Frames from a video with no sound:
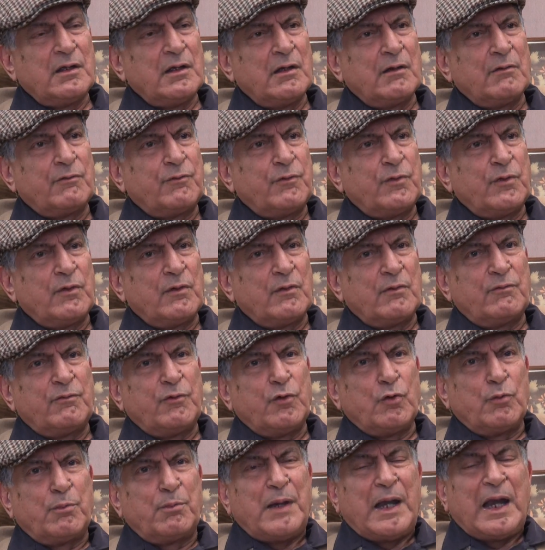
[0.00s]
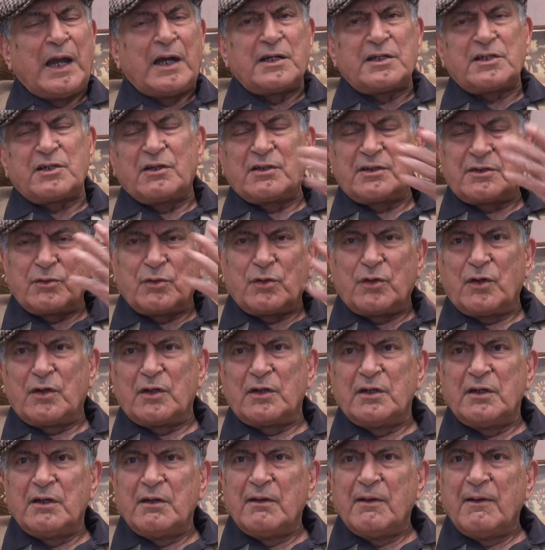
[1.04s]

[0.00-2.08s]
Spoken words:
a few plants or so on.